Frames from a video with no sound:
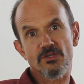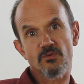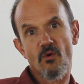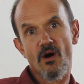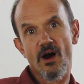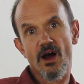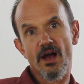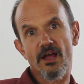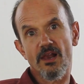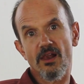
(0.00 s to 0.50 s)
it's
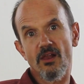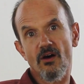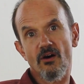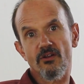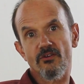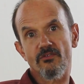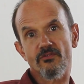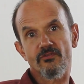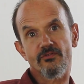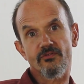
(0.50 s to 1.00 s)
why a
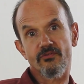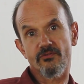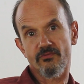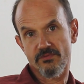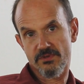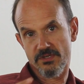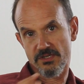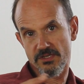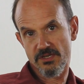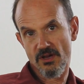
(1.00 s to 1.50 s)
lot of
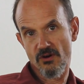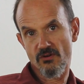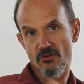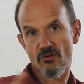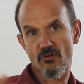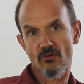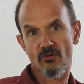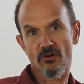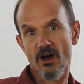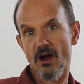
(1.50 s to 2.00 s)

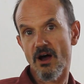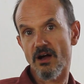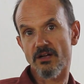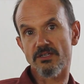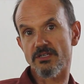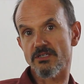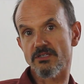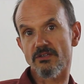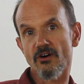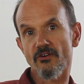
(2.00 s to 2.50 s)
so-called
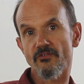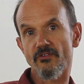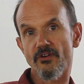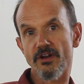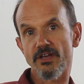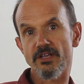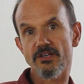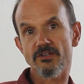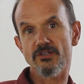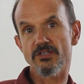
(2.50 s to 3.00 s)
art is not
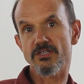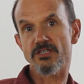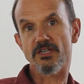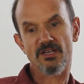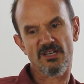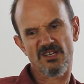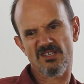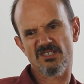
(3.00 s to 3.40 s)
very interesting,